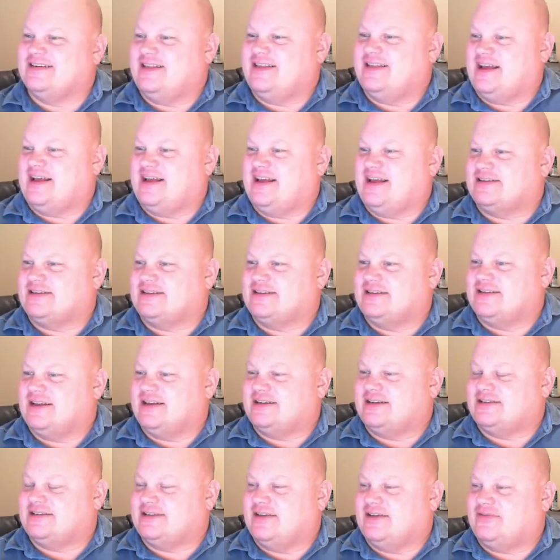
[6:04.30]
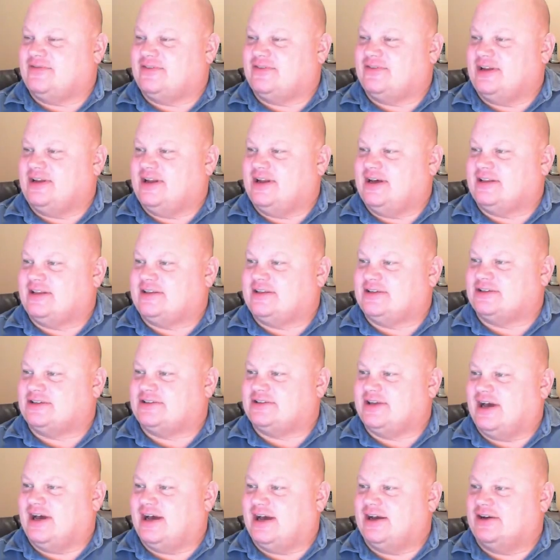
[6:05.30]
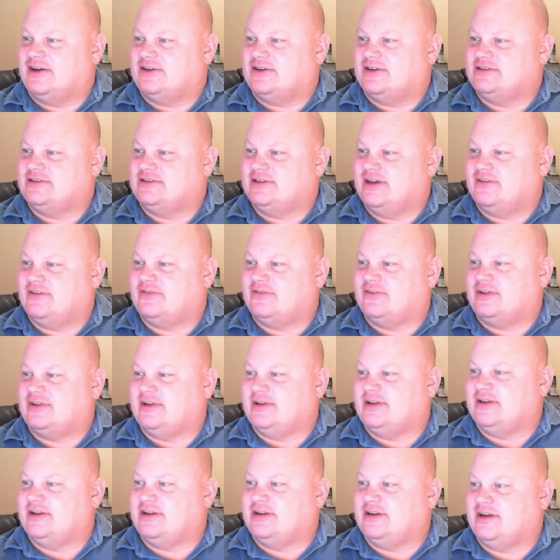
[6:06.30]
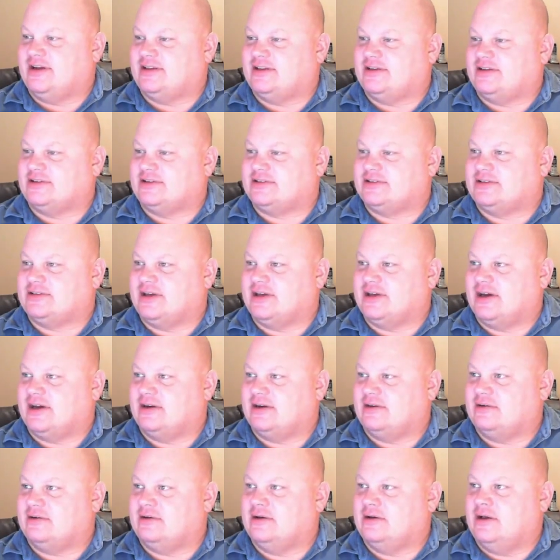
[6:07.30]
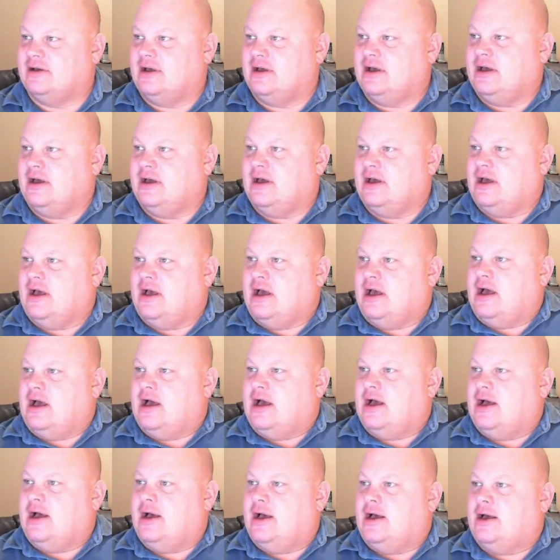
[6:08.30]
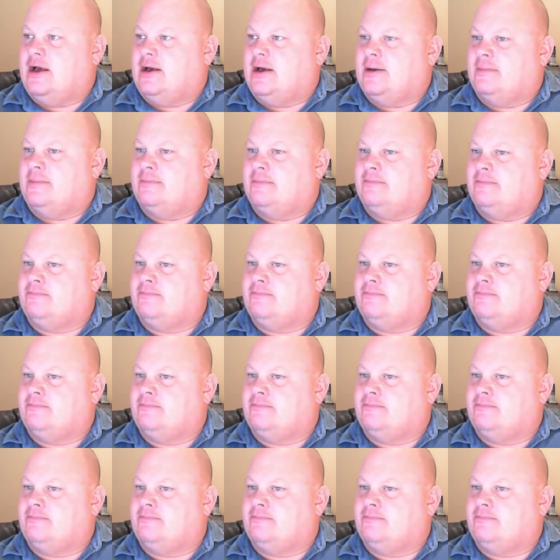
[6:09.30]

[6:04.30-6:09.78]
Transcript: that is that is definitely not their style. Definitely not their style. Um.